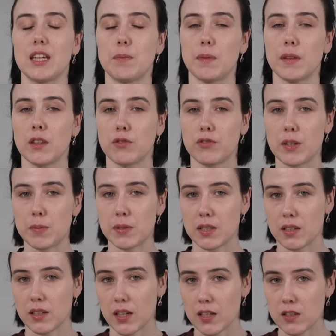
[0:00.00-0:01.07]
keeping the
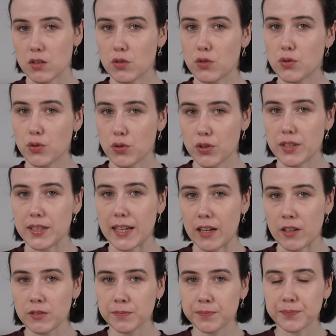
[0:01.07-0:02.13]
ribs nice and drawn
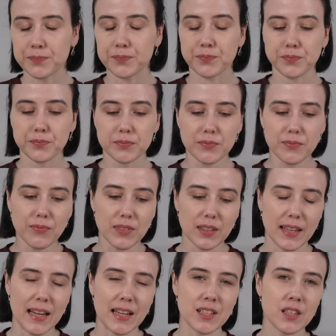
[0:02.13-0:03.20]
down.
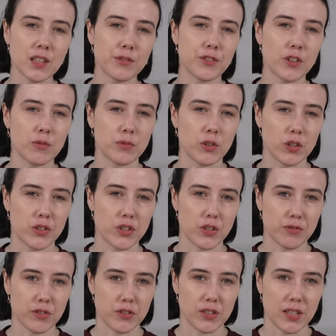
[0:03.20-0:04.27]
Adding the foam roller to
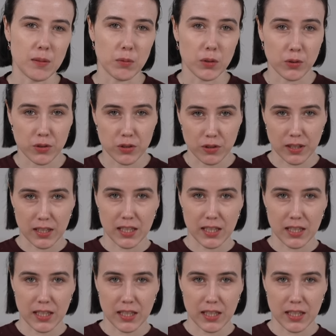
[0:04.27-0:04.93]
your routine will also